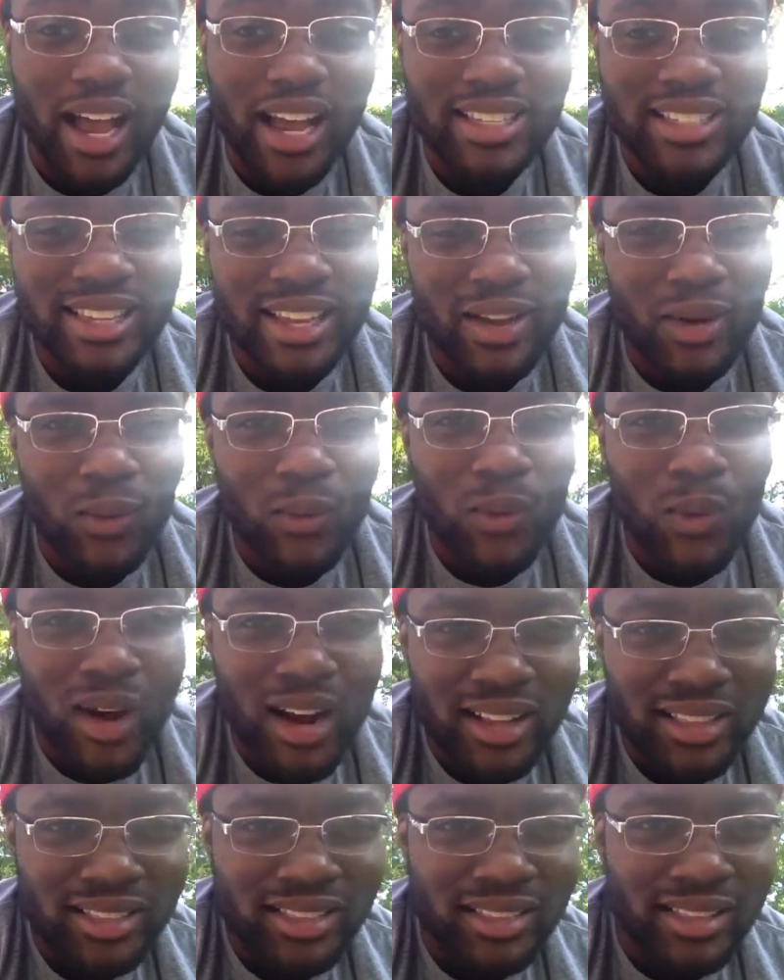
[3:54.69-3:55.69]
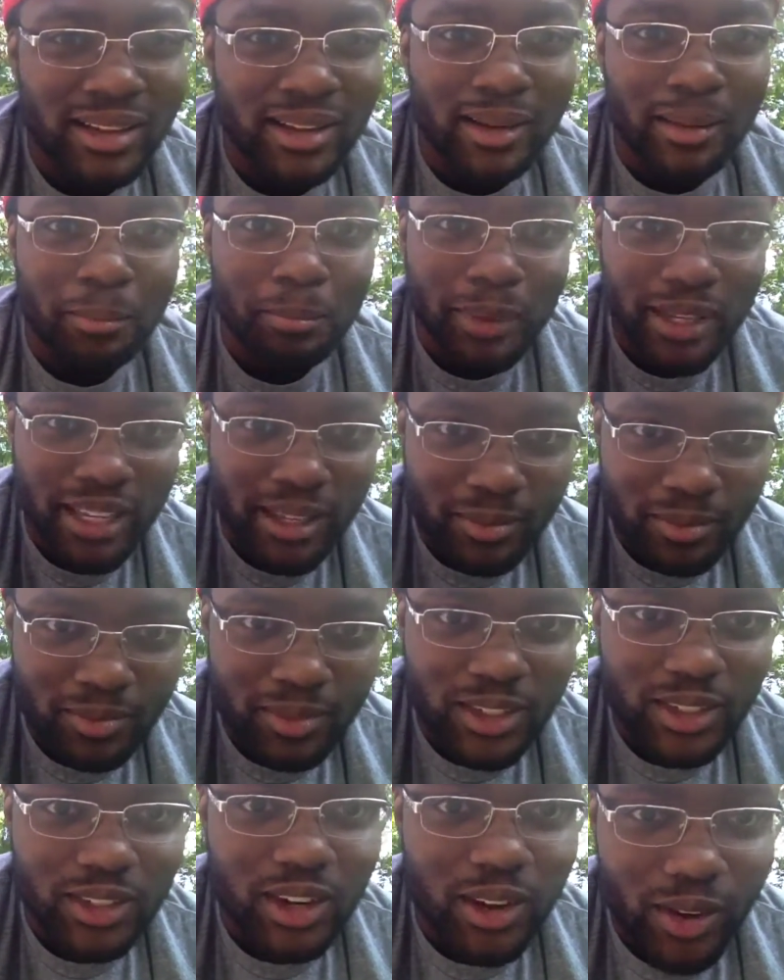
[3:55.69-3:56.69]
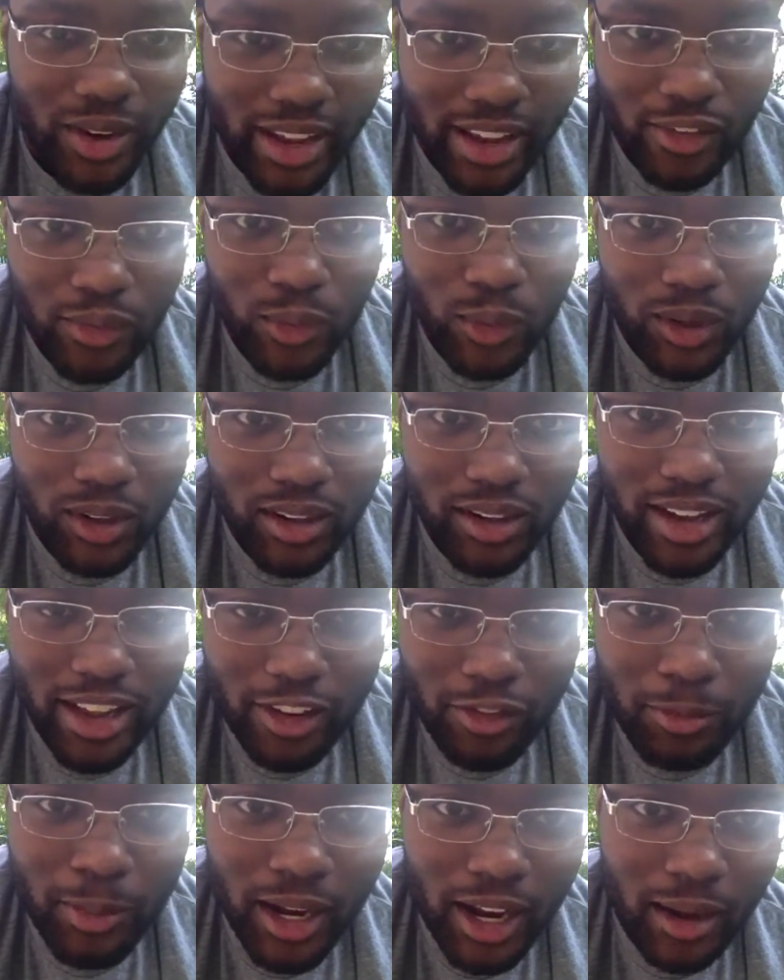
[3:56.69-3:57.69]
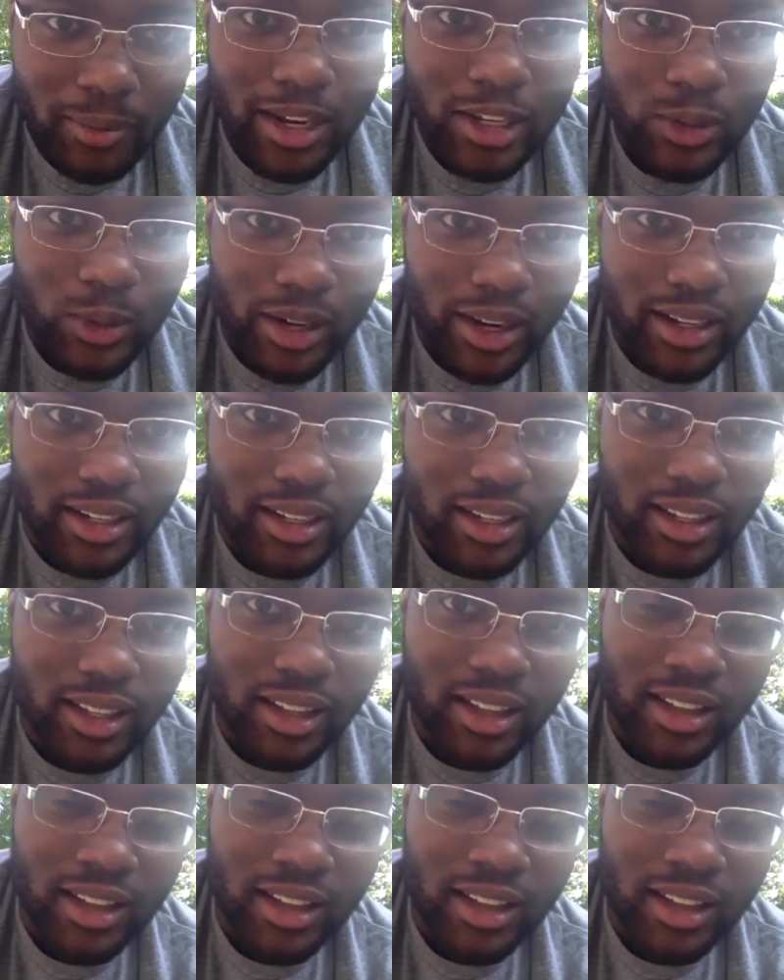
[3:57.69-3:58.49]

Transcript: I said, what the beat, the F word, F-bomb, that's what I did.